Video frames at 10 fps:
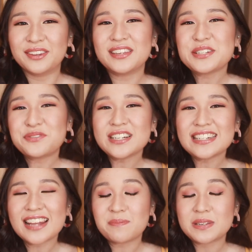This
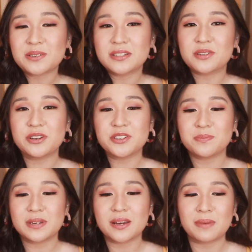first episode is going to
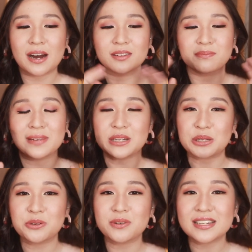be about my
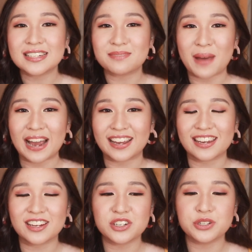newest
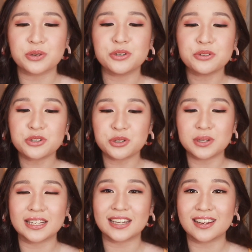package. So
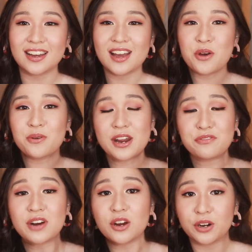usually,
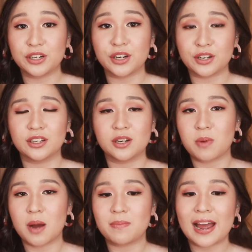whenever I order
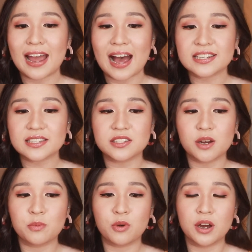ColourPop, I ask
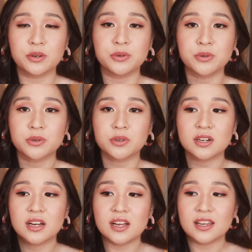someone
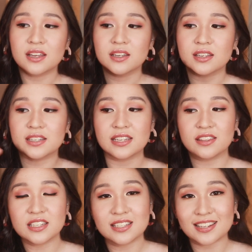who is
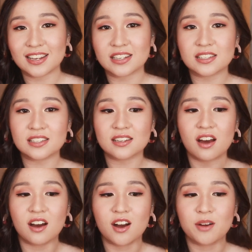in the States
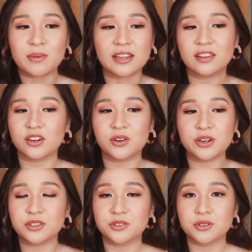and they're
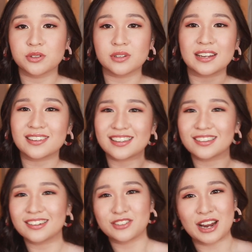going to like
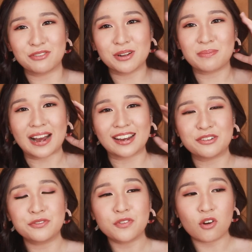either travel back
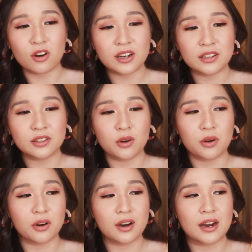and forth,
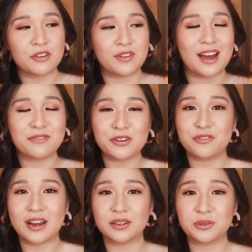or if I have a
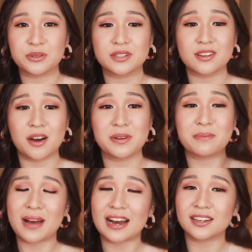friend who's
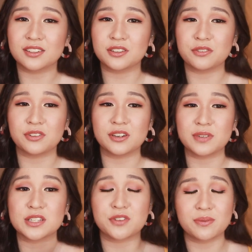coming back to the
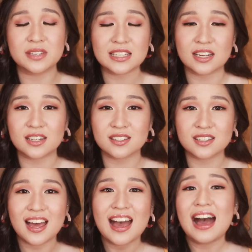Philippines from the
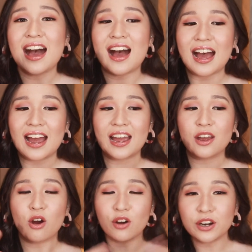States,
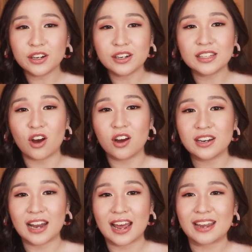I order it
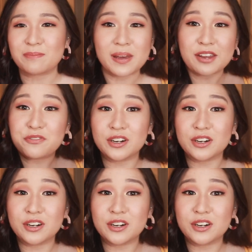online, pay